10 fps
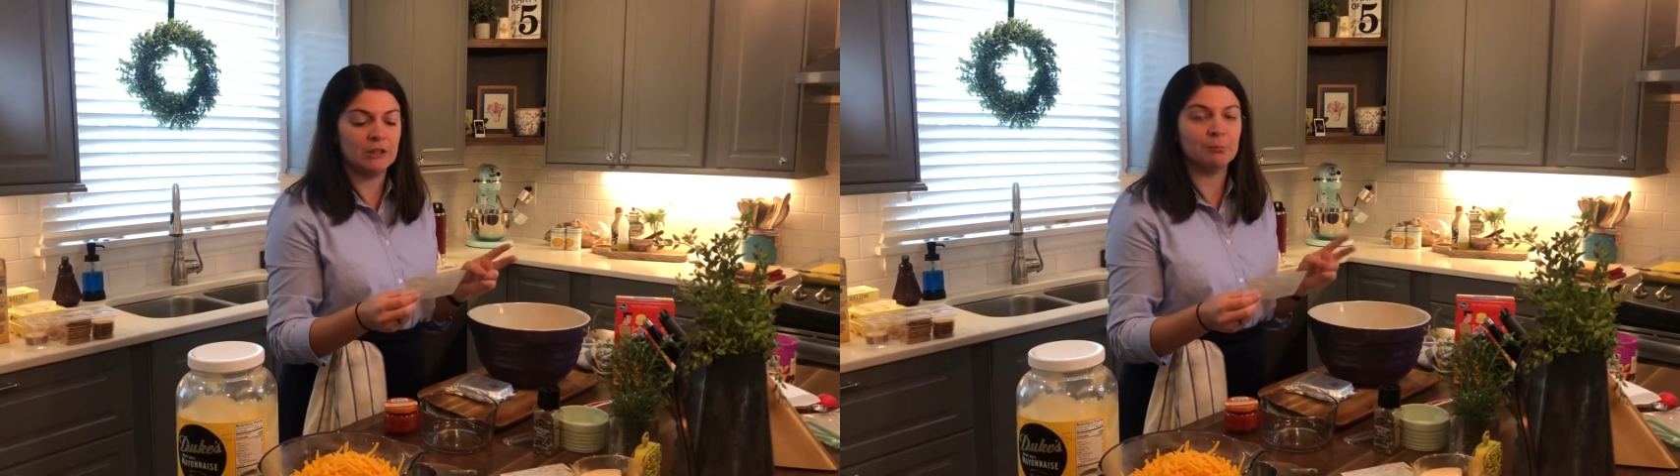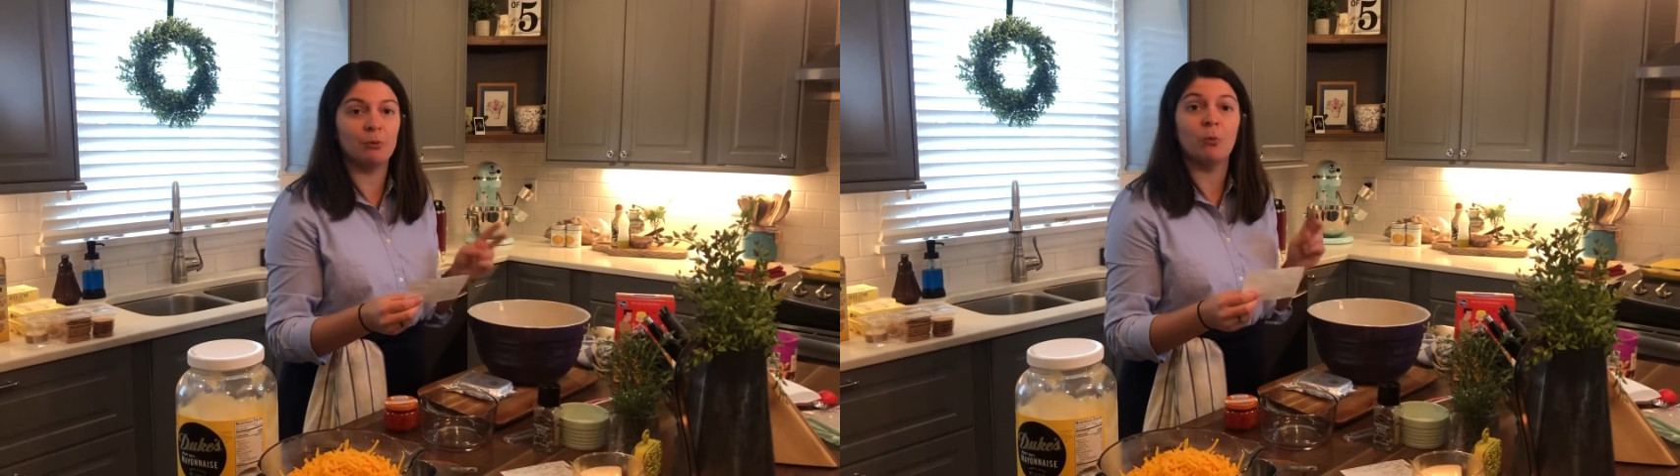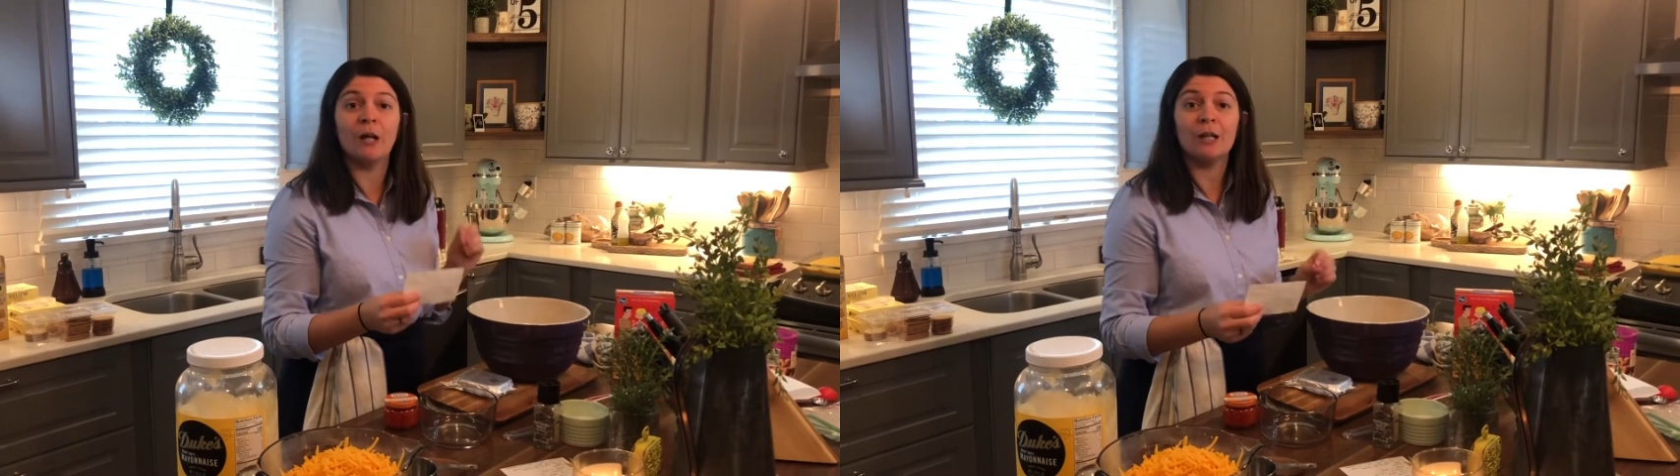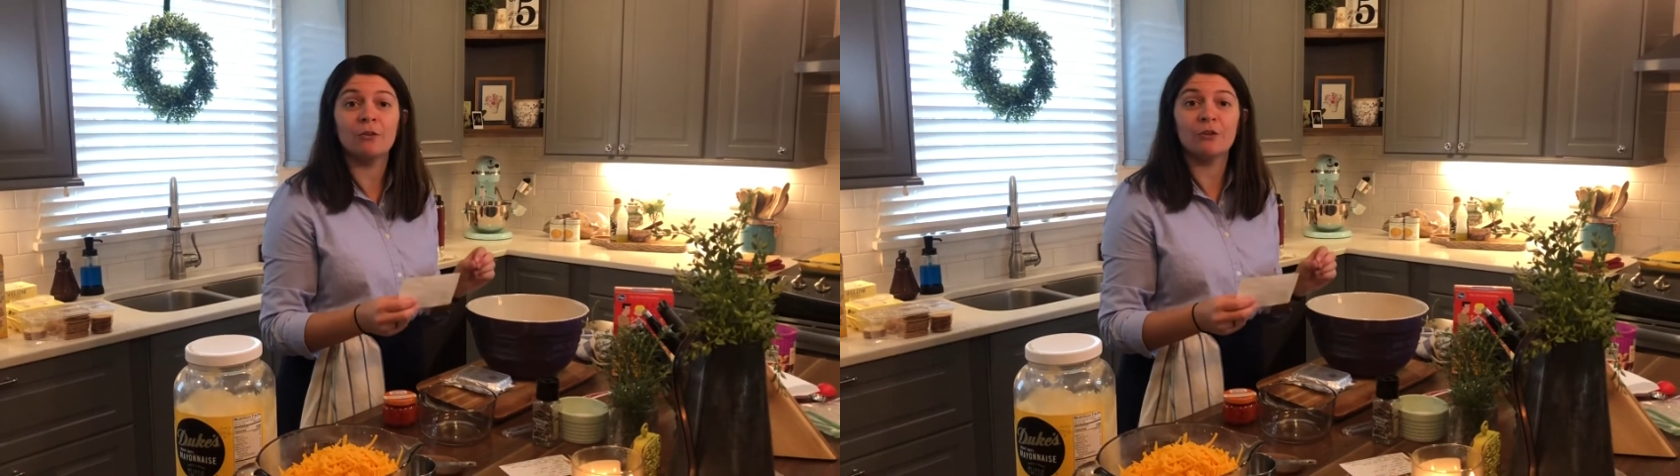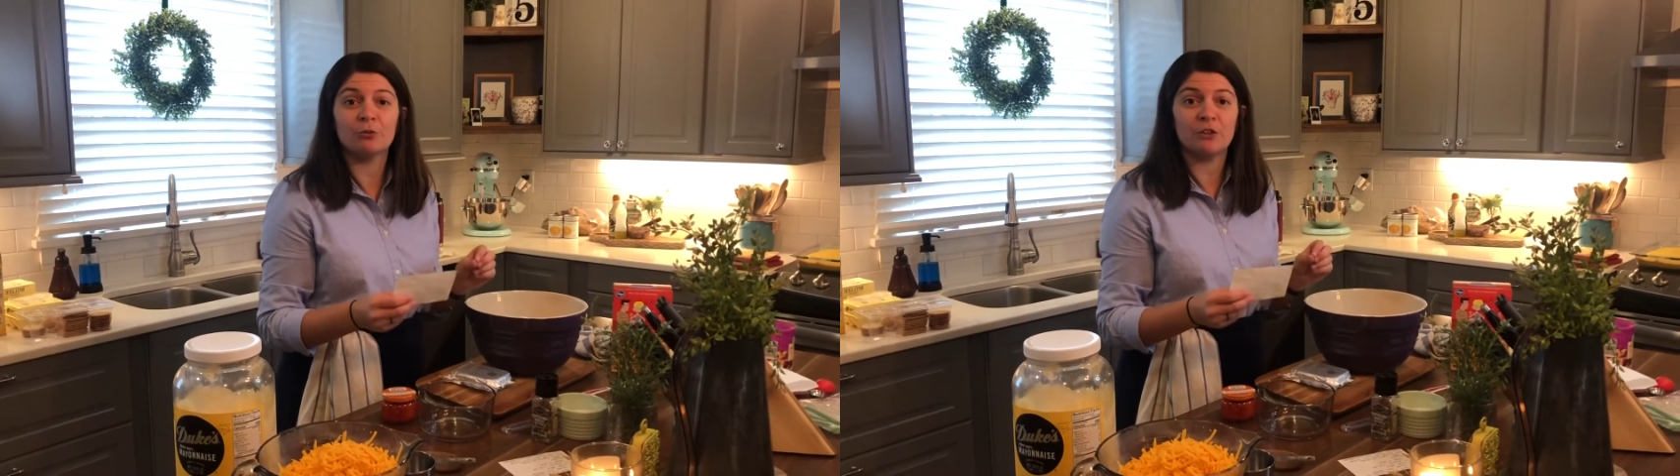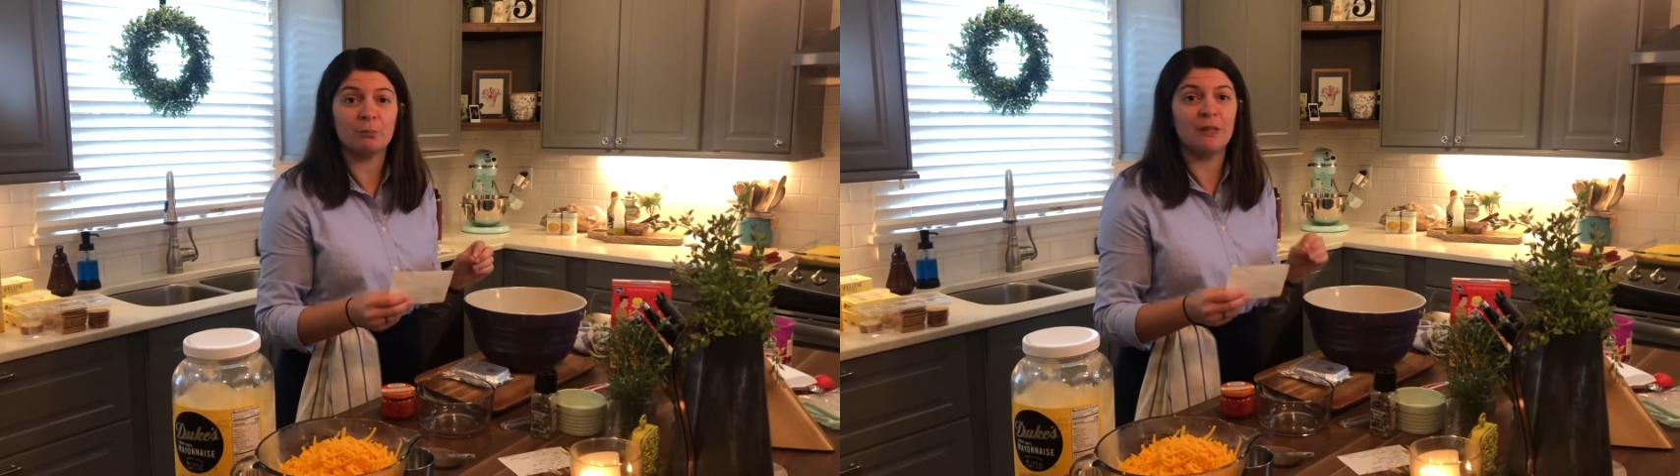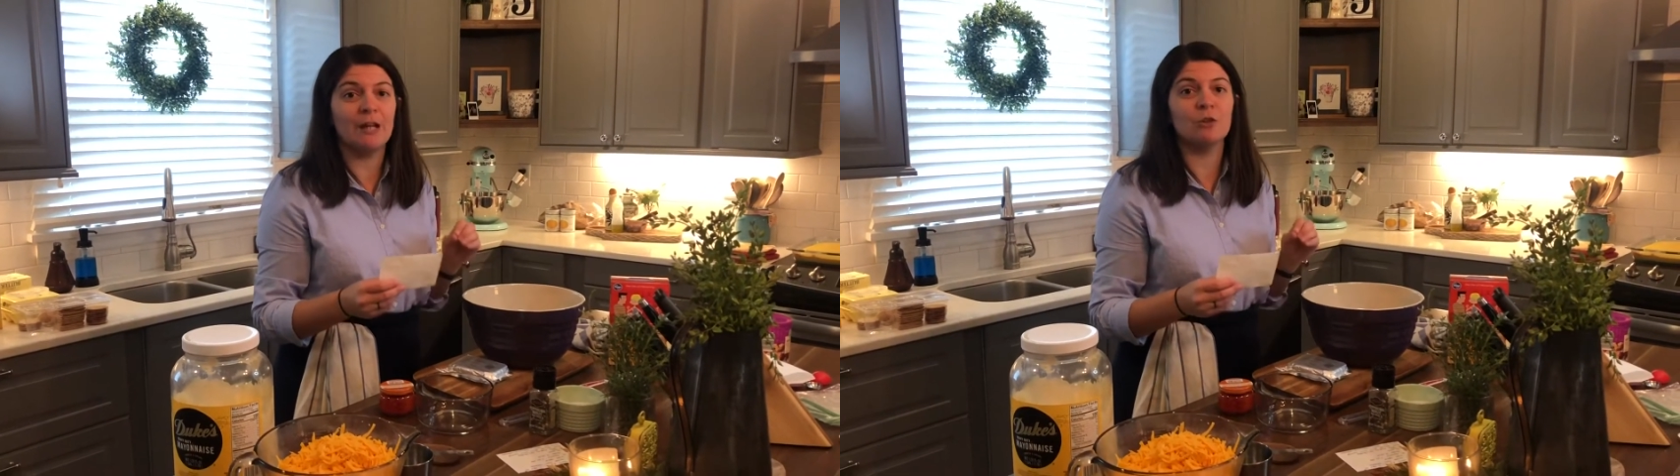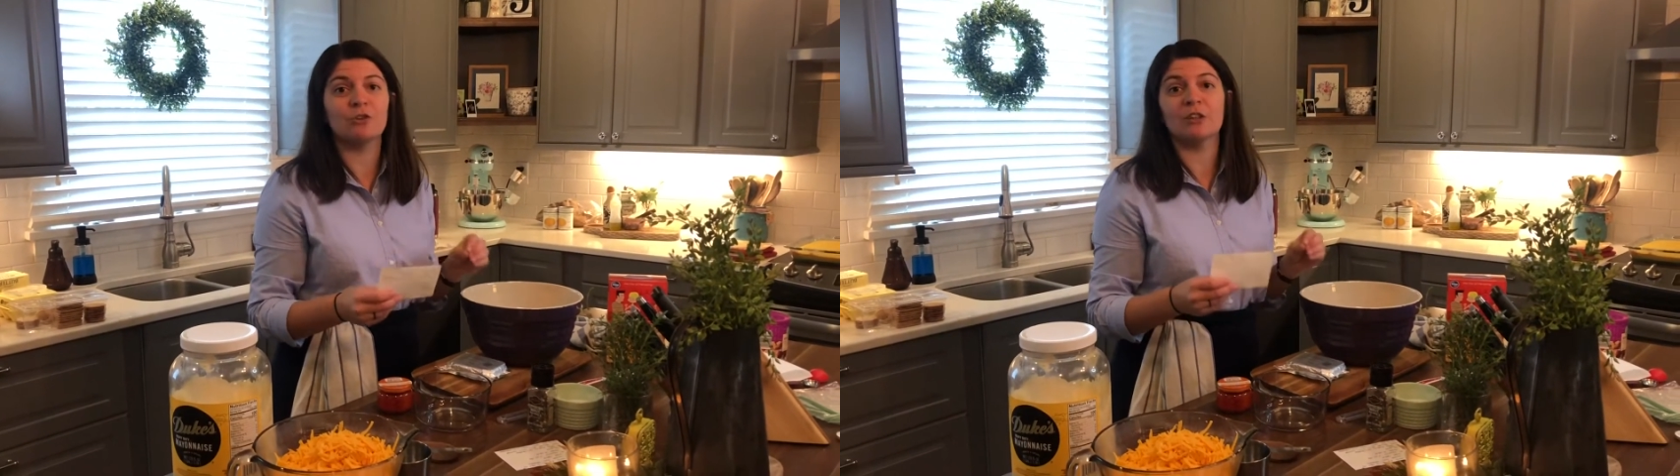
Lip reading: but when I do this recipe, I usually